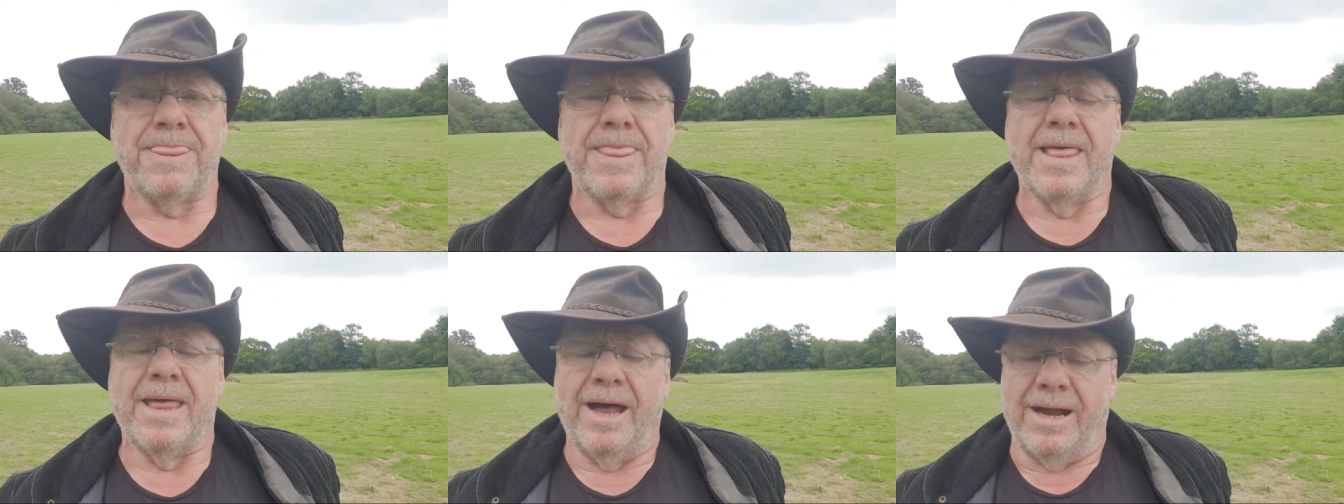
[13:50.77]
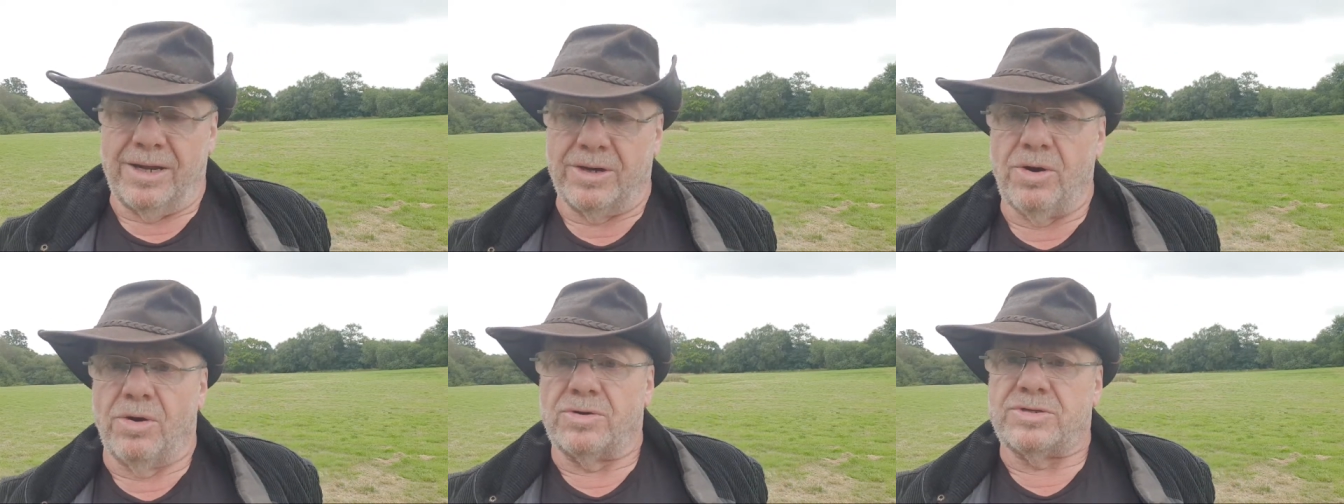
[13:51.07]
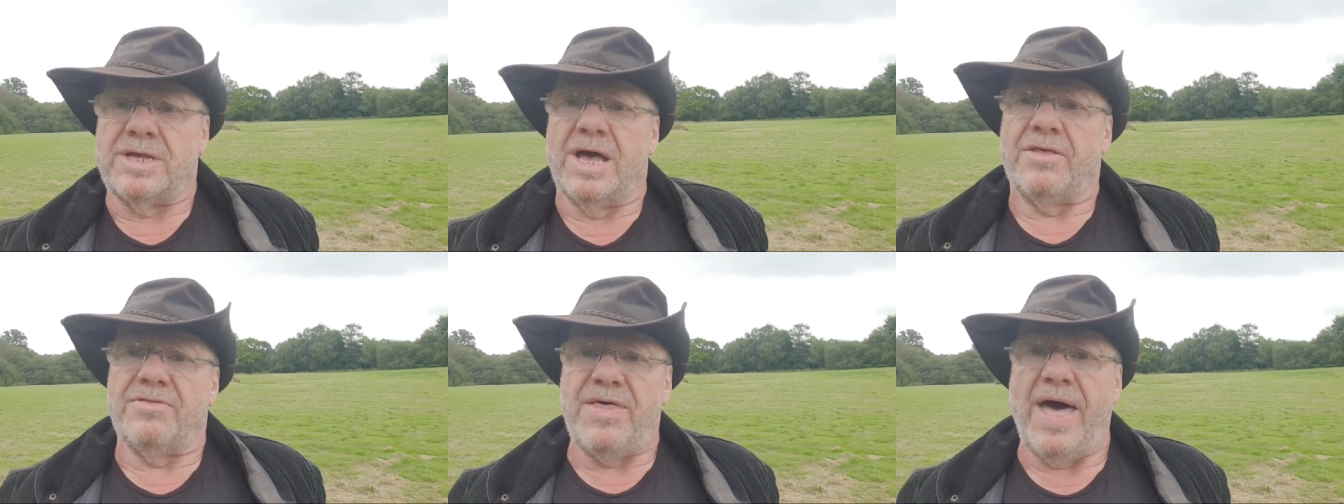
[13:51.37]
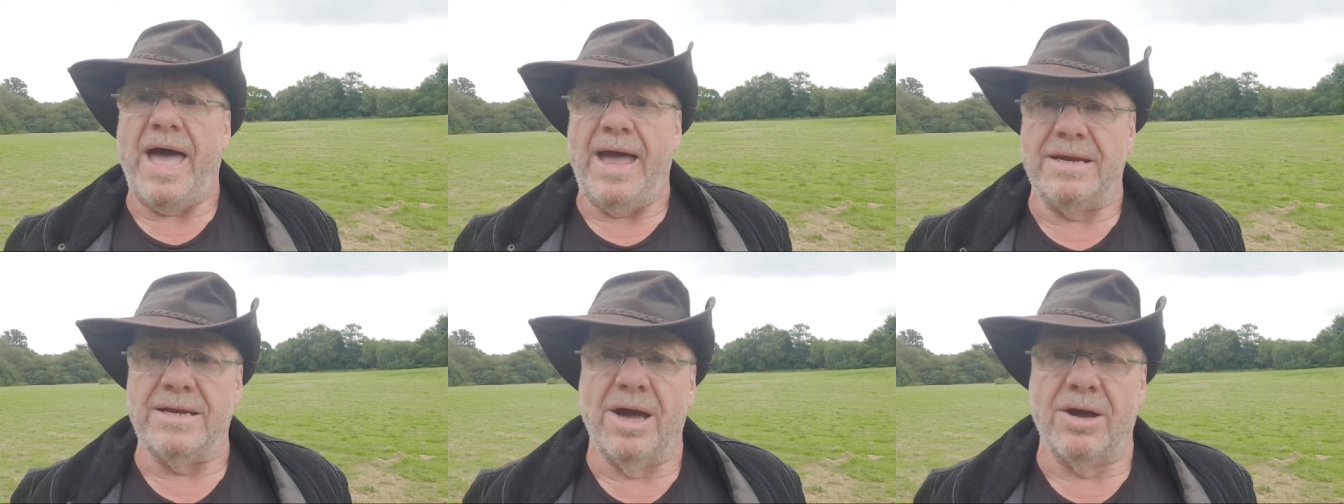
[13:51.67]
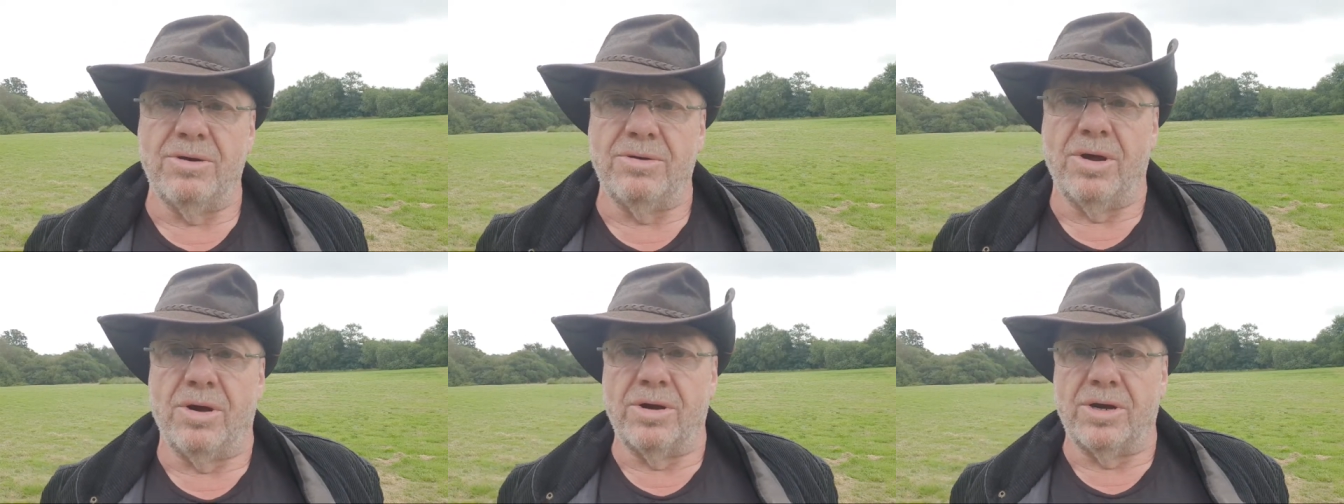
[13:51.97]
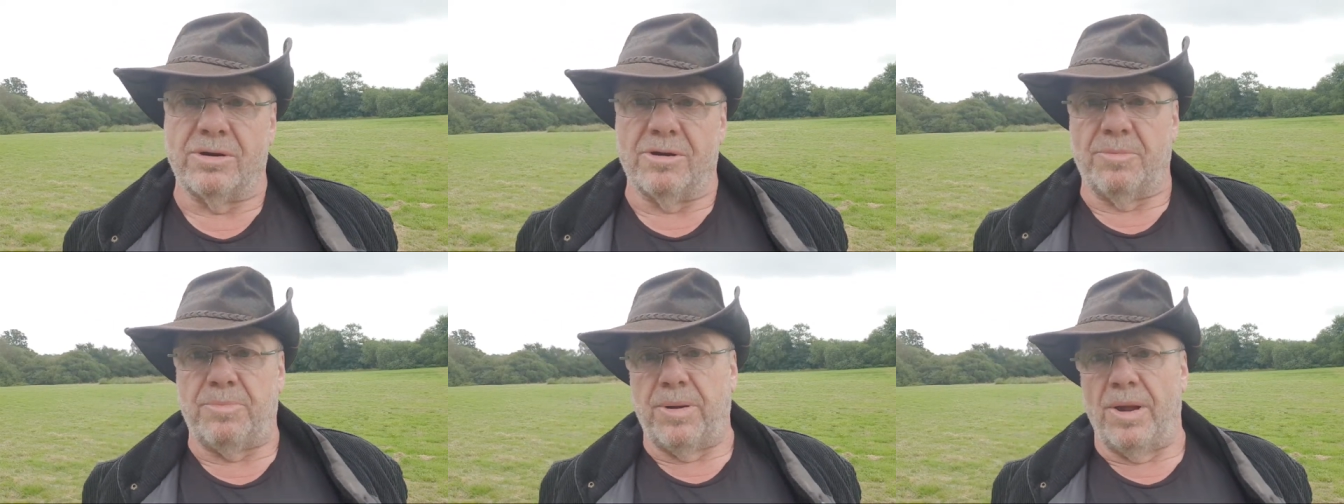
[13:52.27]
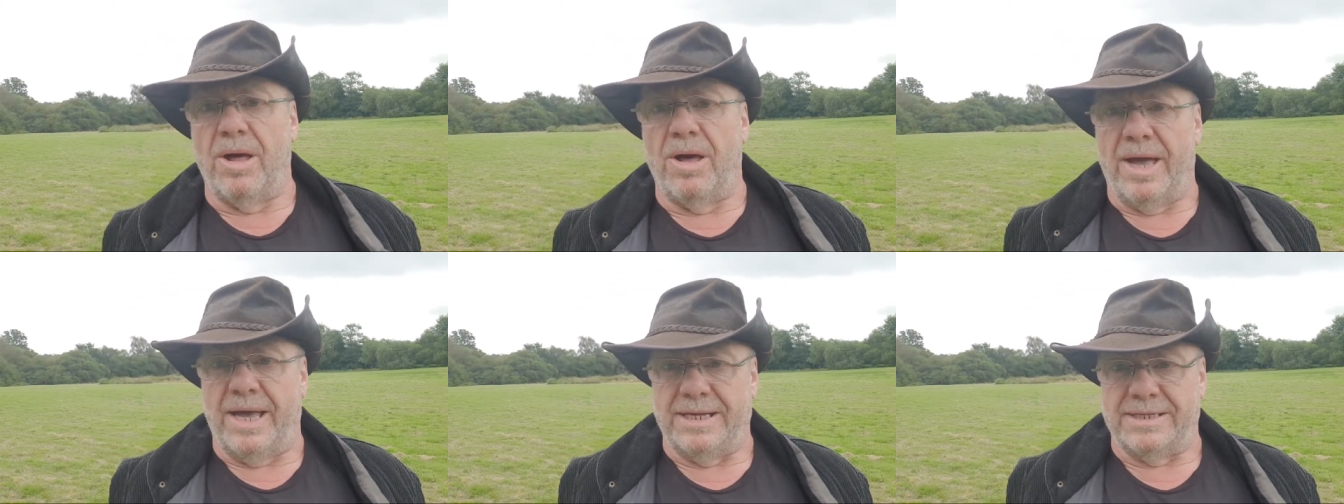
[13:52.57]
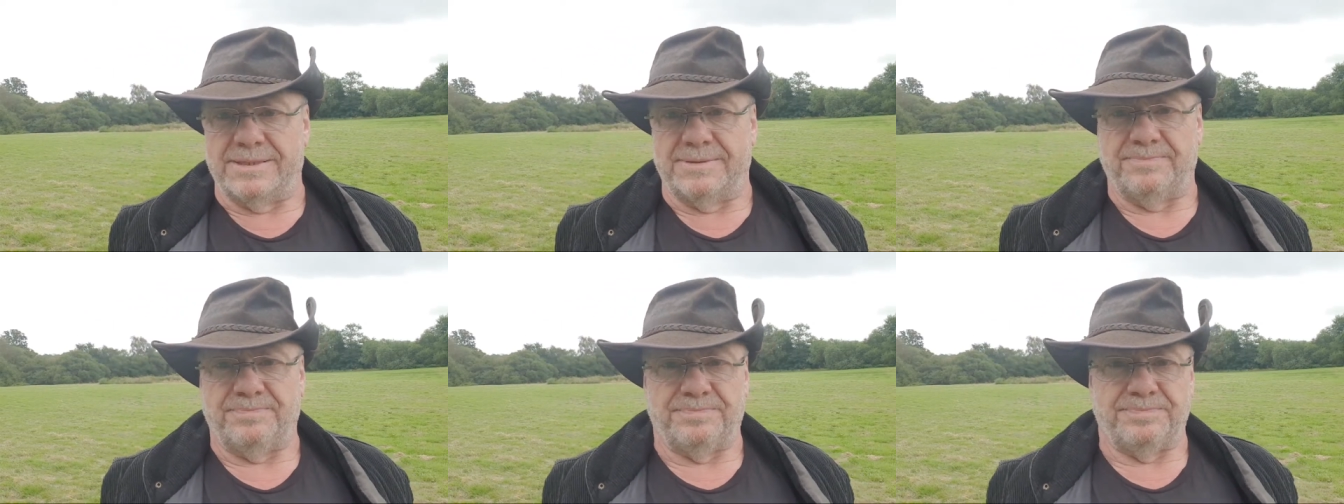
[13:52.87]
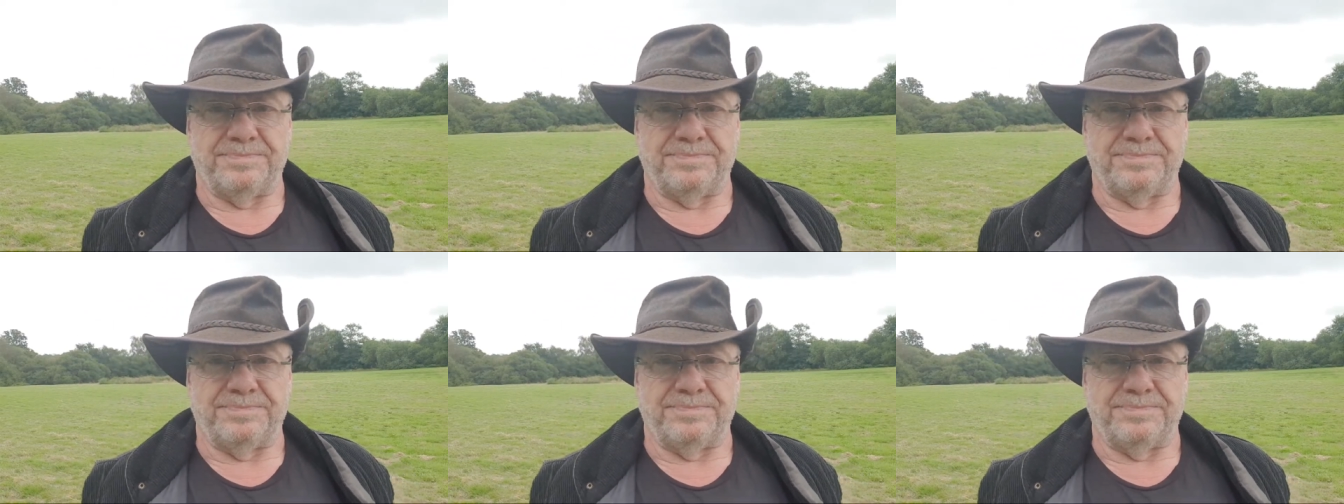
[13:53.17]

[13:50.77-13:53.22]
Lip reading: And of course, that no longer applies.